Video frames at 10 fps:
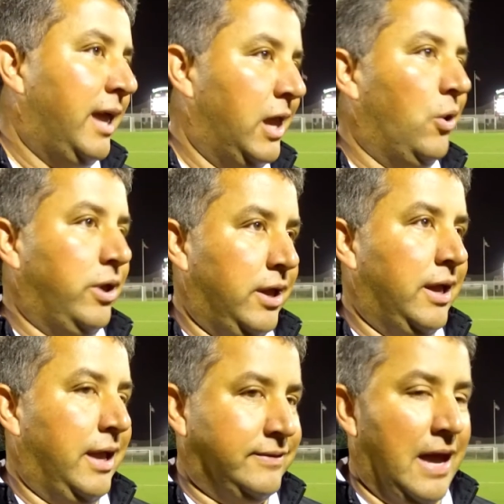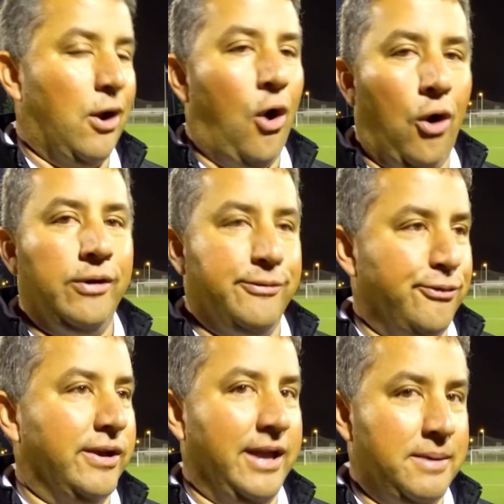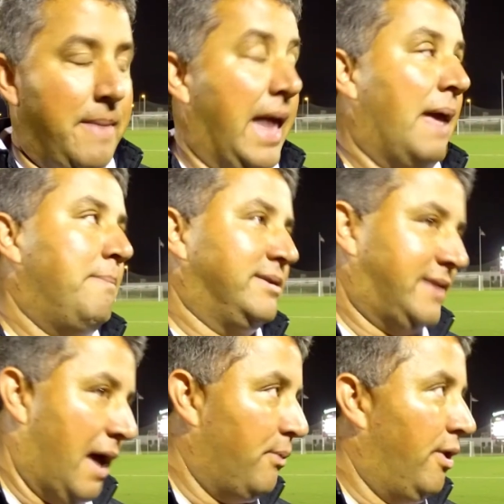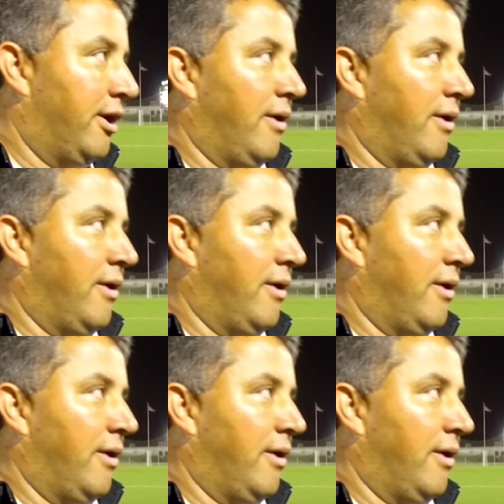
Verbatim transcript: it's kind of hard to forget, man, I missed that one,